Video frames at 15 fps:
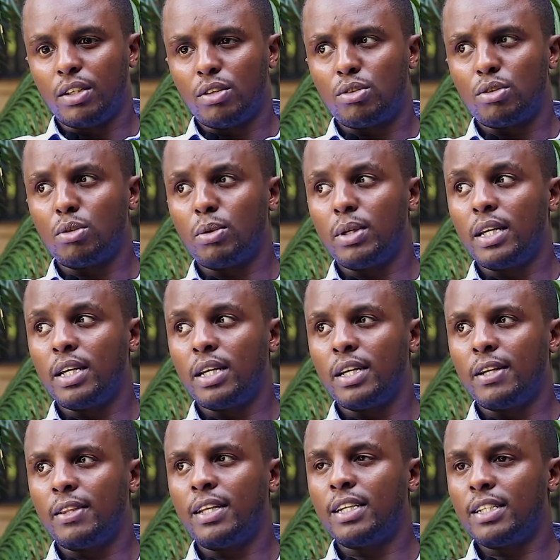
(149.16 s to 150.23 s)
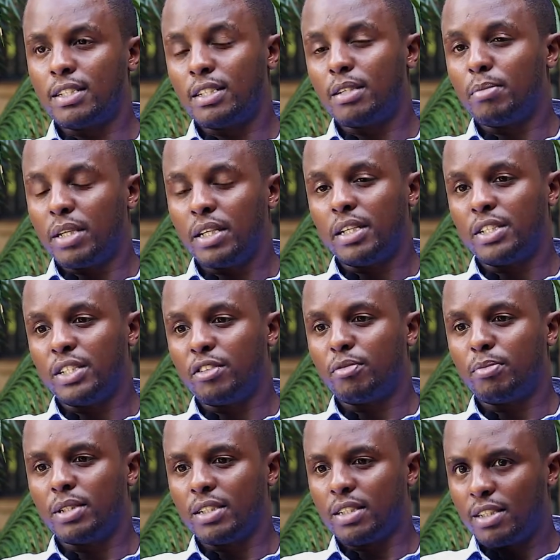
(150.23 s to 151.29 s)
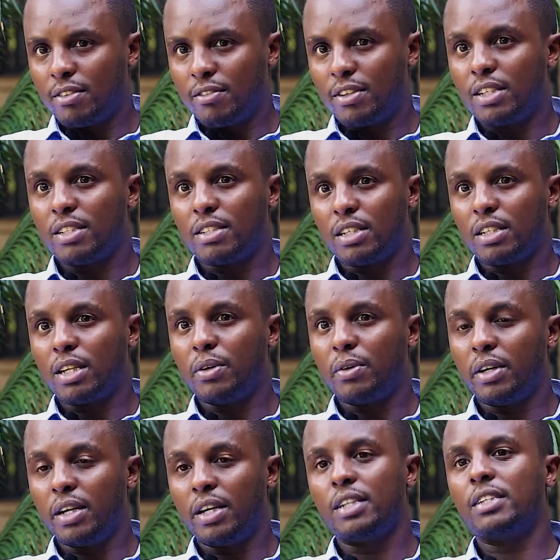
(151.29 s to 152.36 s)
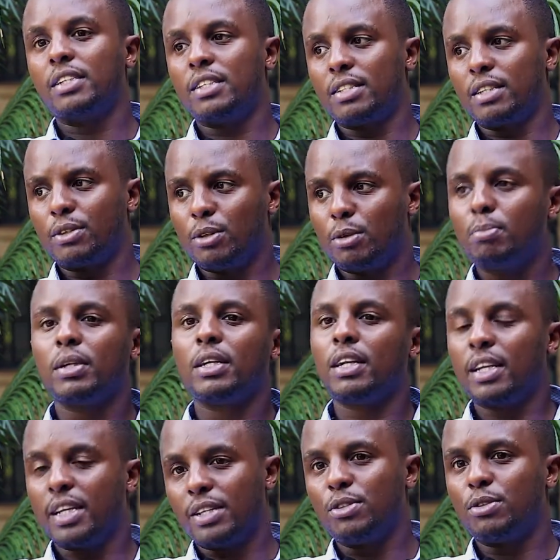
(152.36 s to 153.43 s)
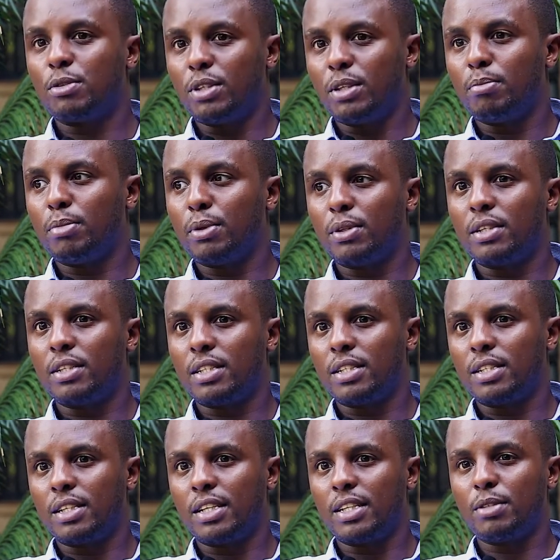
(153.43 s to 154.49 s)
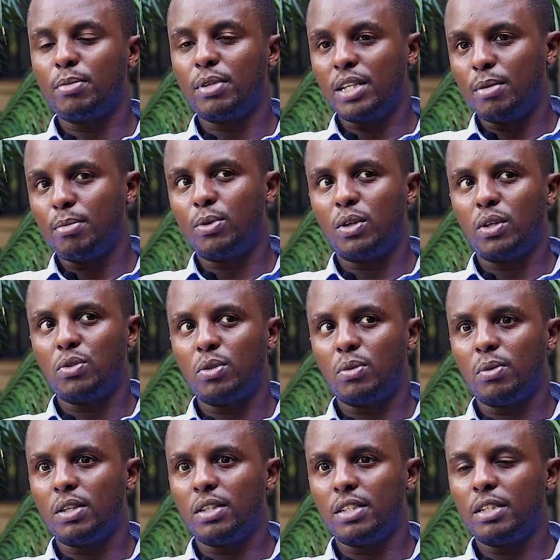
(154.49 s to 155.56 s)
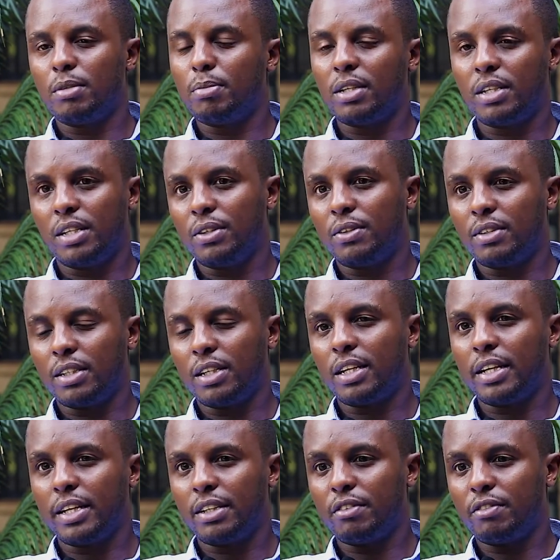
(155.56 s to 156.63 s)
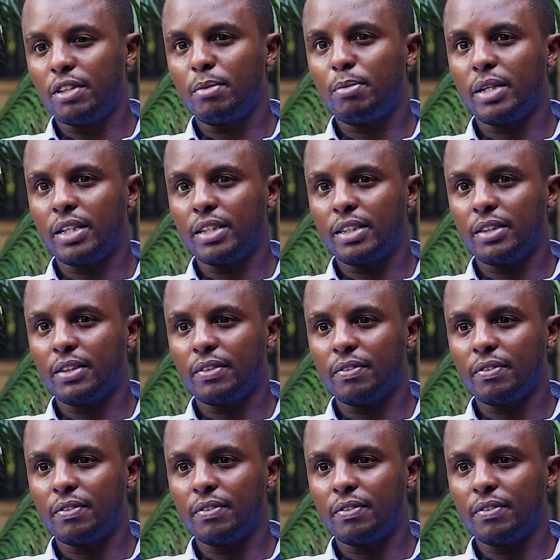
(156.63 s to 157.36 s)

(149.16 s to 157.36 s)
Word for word: So we, that is the main achievement that the vans are now here and there is an open line to import as many more as you want depending on the client feedback.